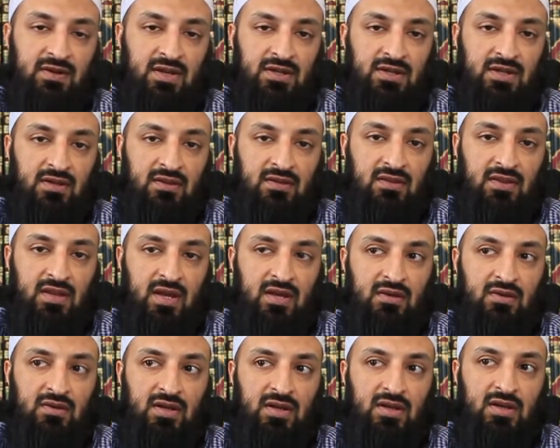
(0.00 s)
hadith
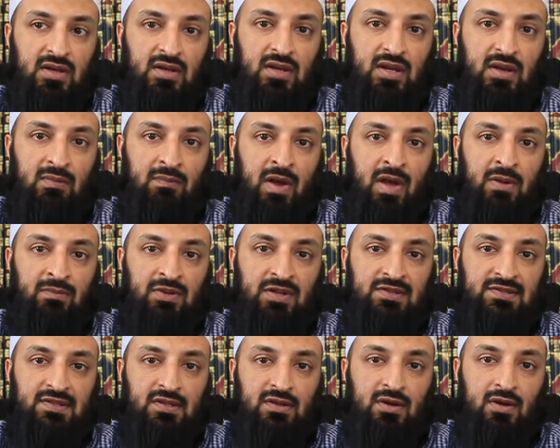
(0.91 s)
that an imam
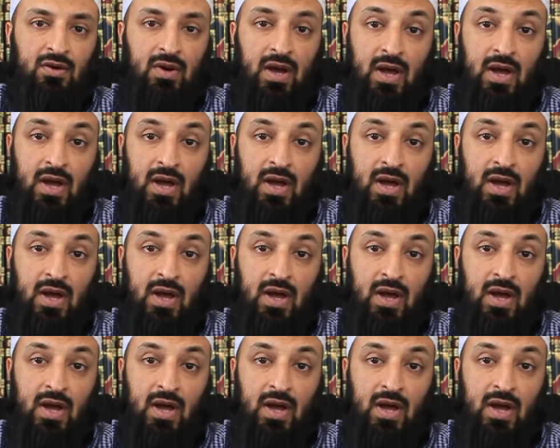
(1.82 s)
needs to know.